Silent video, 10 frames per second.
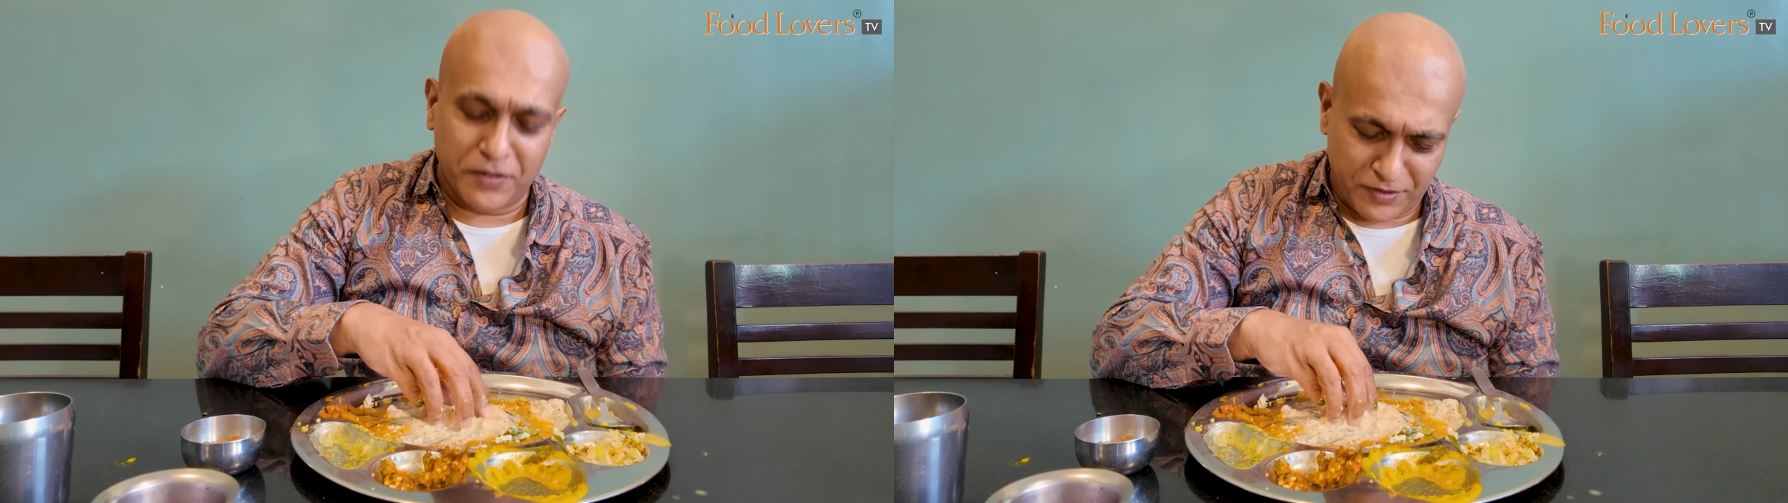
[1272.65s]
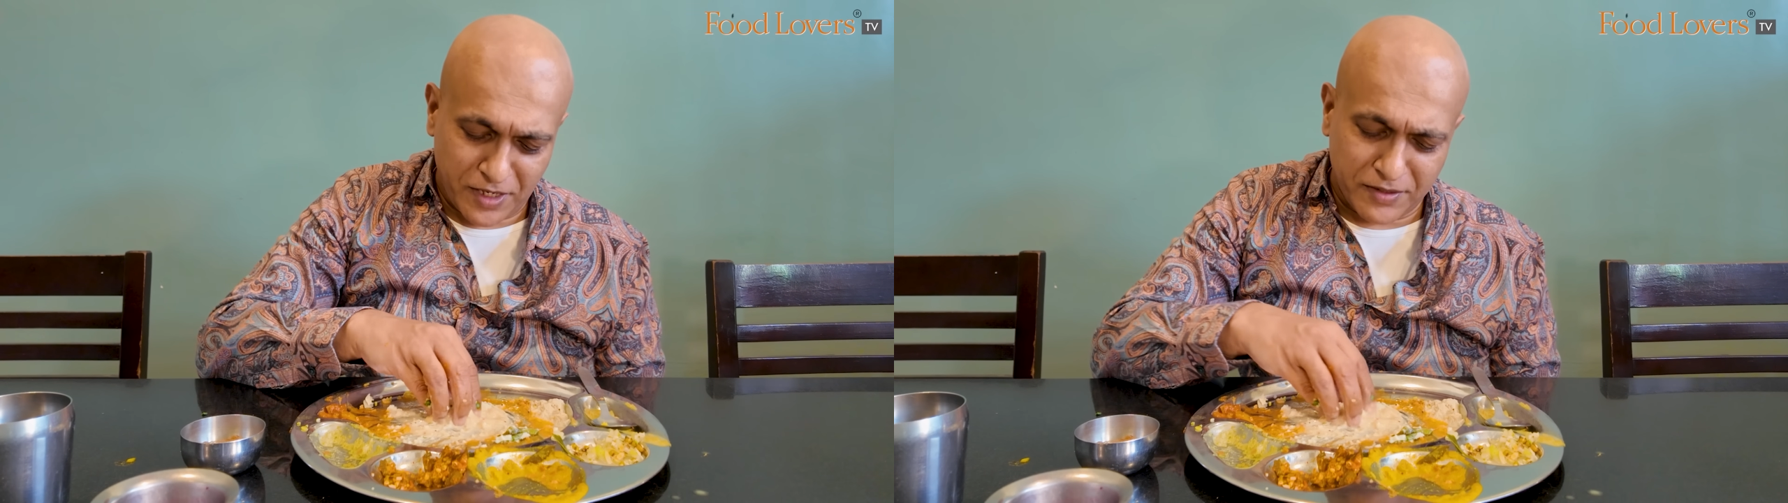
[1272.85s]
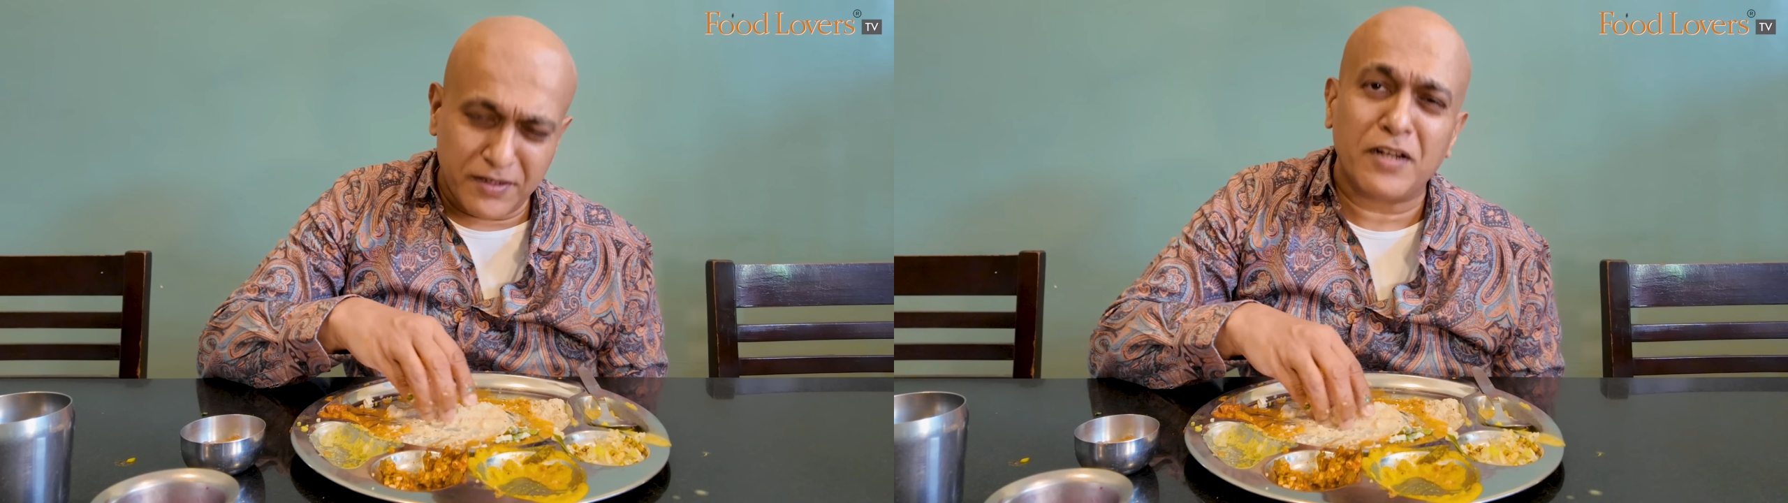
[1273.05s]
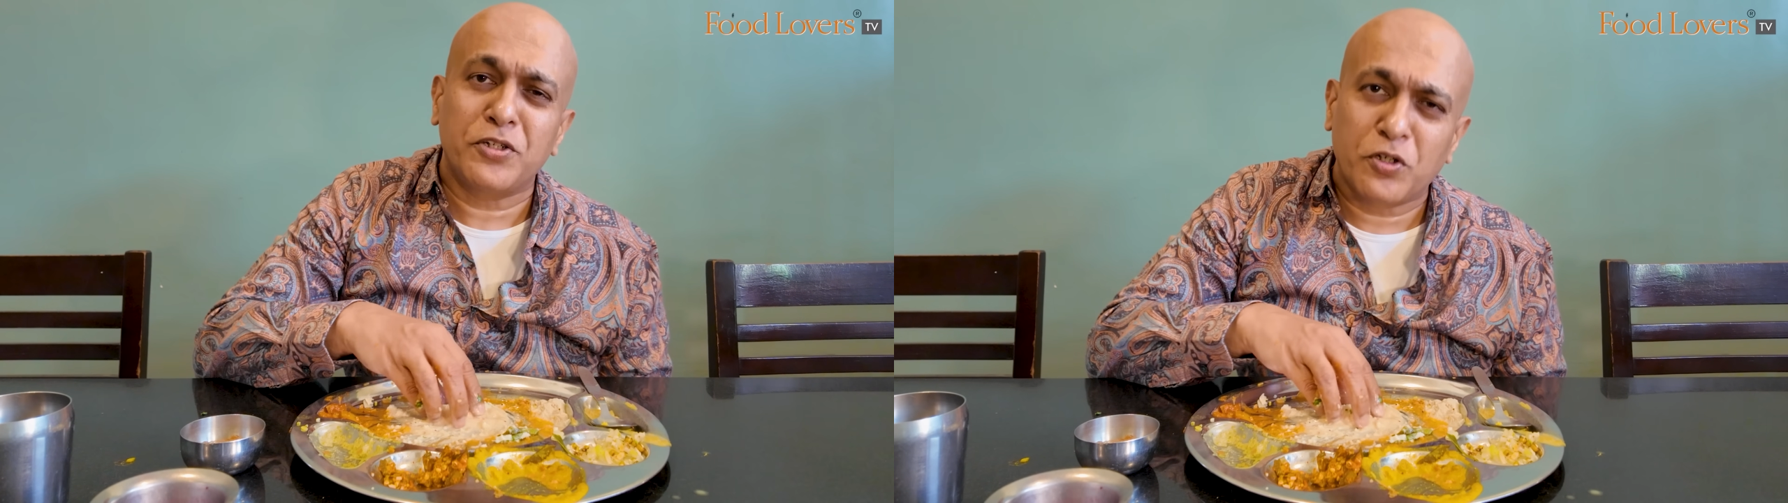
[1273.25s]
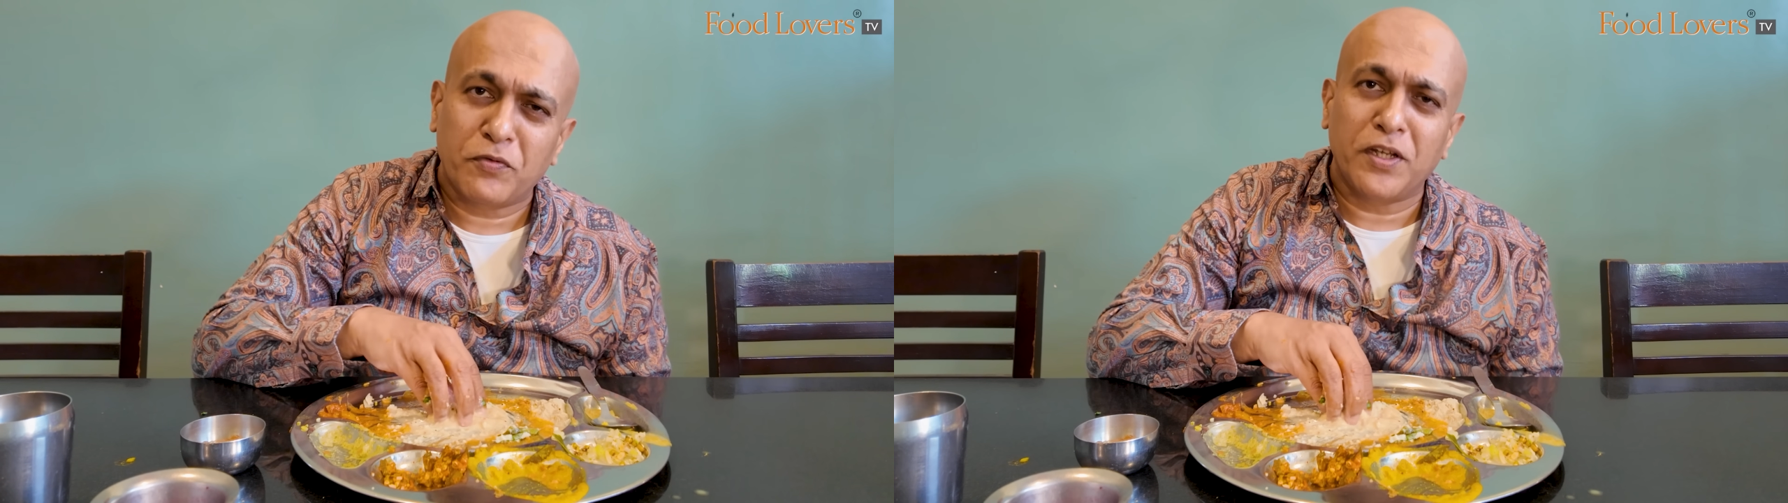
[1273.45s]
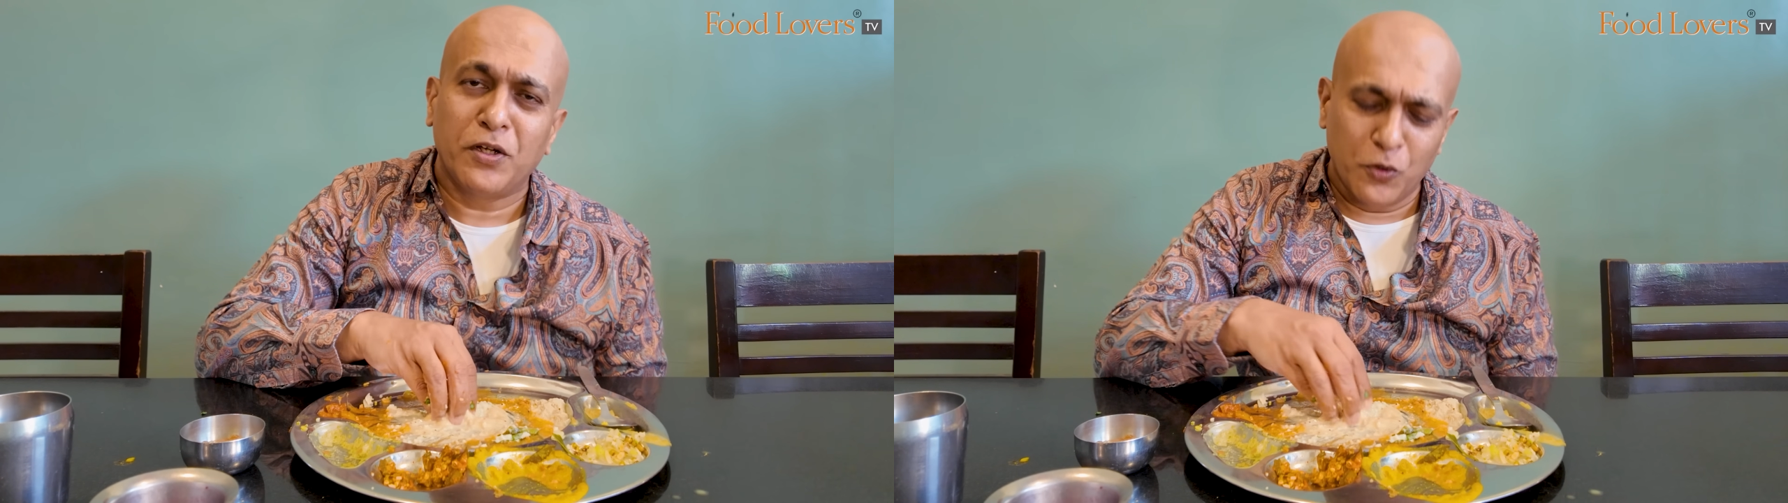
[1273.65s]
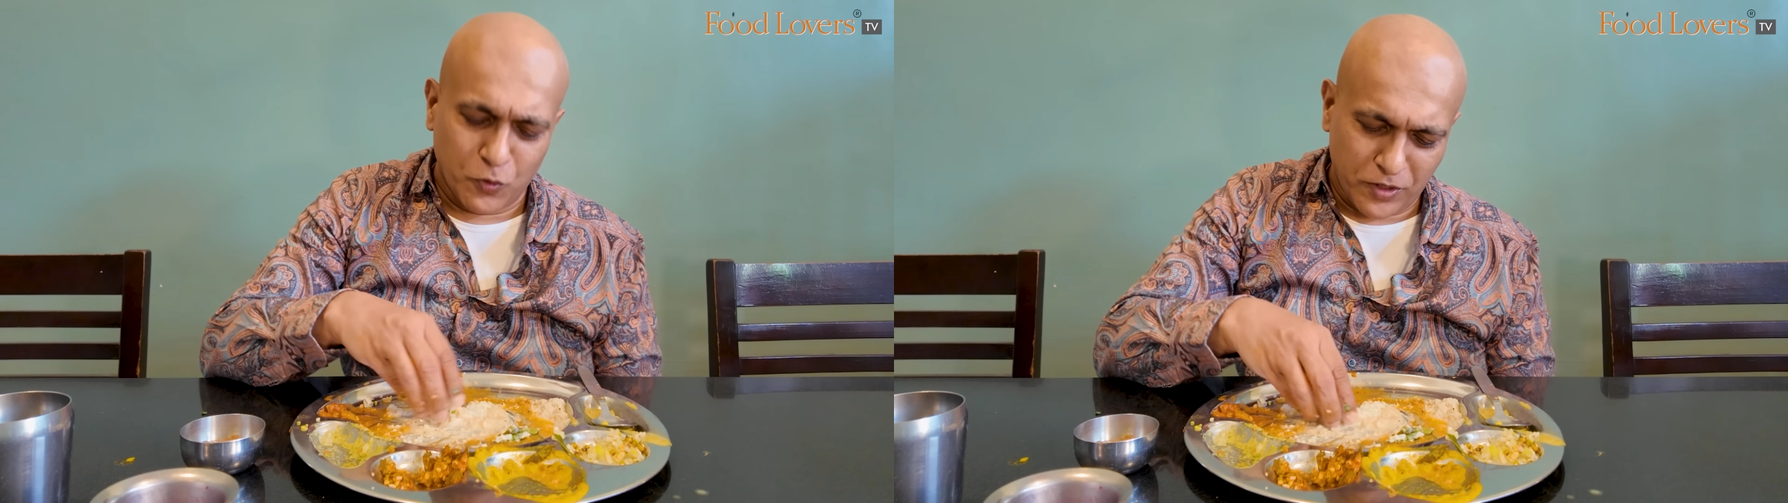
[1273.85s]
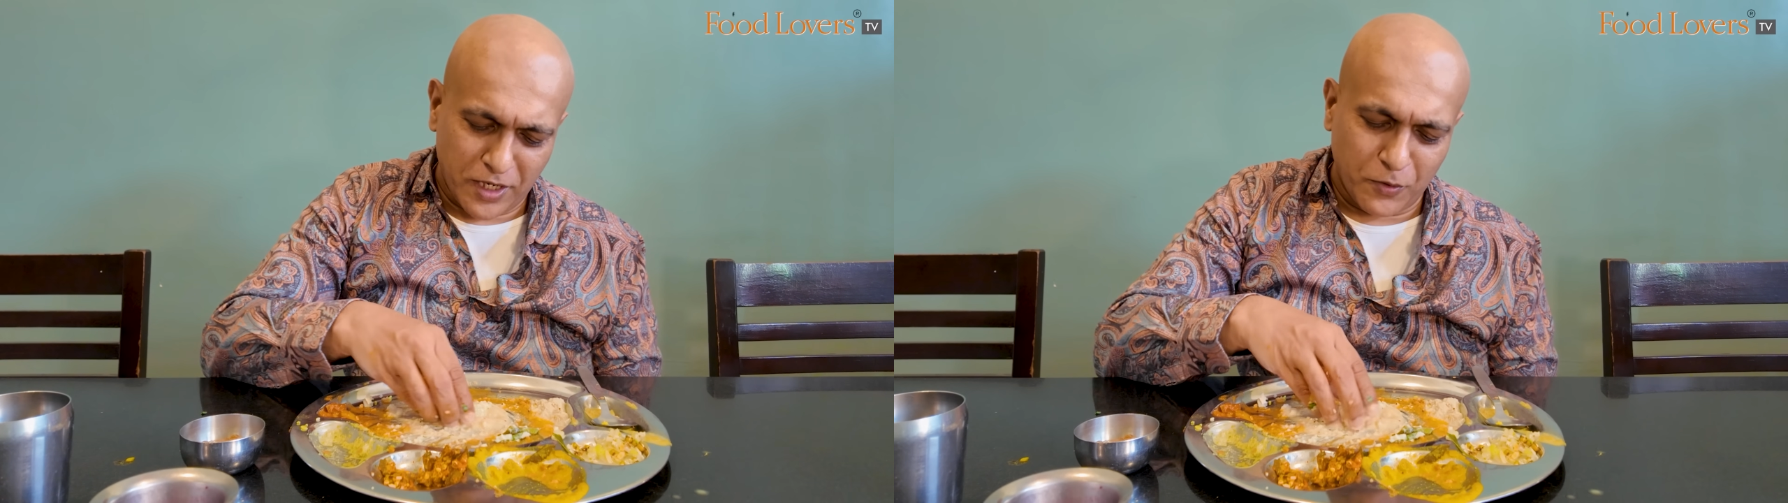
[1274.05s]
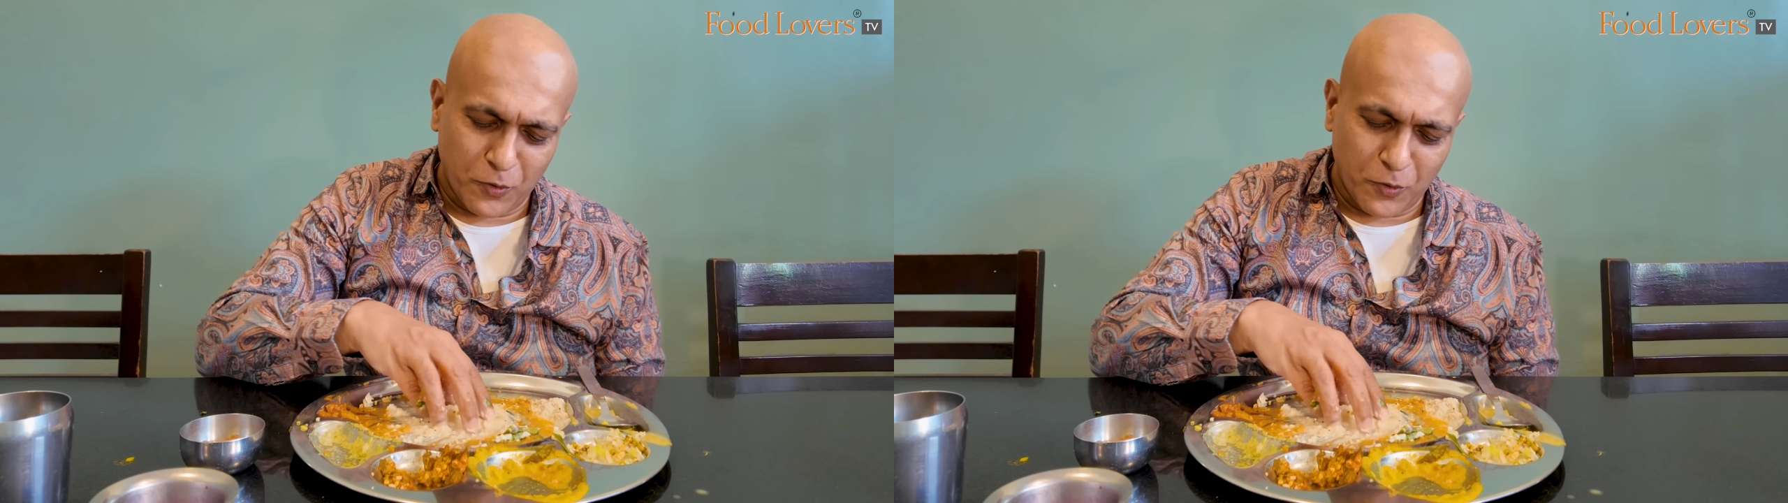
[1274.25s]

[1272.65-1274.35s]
that touch of hingu that